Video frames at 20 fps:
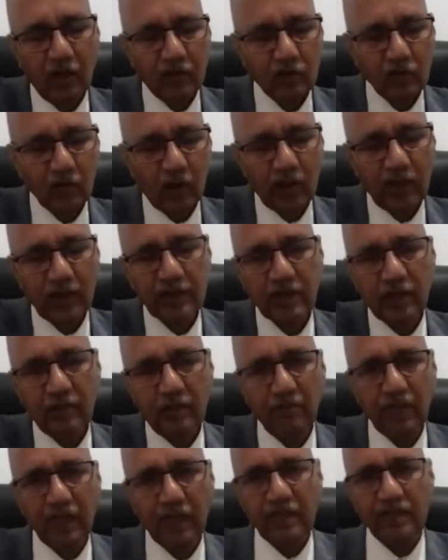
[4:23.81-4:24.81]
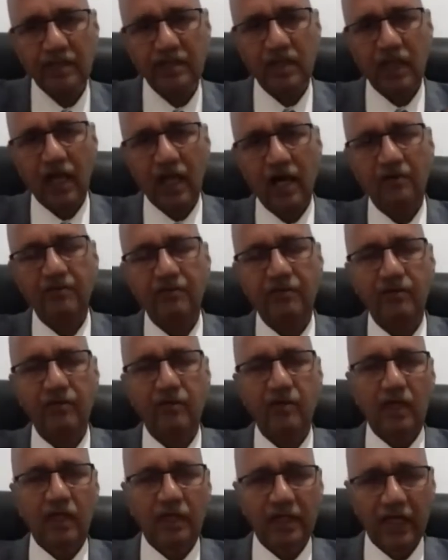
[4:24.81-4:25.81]
So it's a mix of
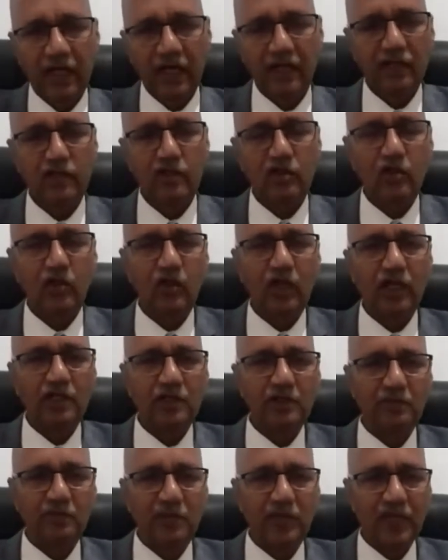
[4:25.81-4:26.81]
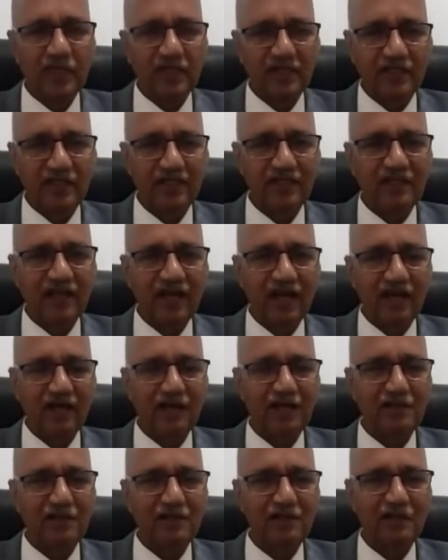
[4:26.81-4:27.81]
young students, PhD
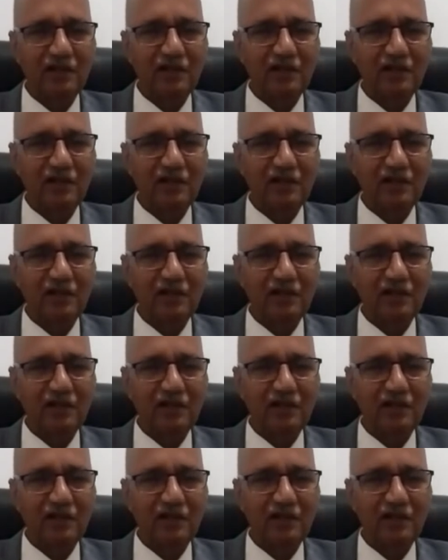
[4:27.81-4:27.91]
scholars,